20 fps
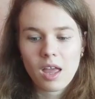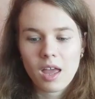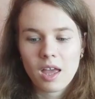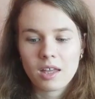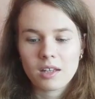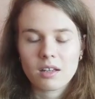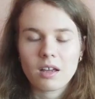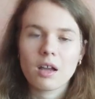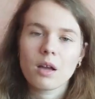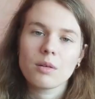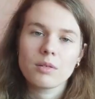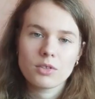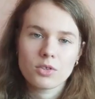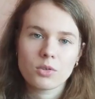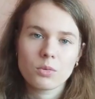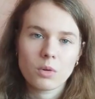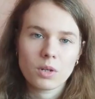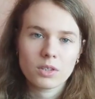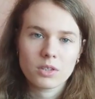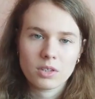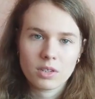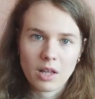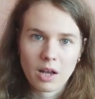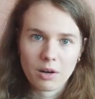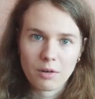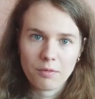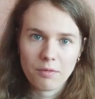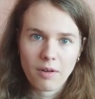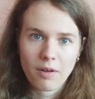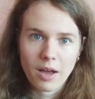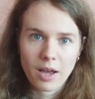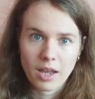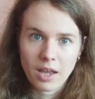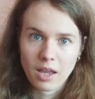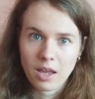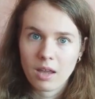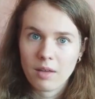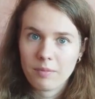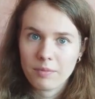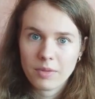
And I do want to clarify,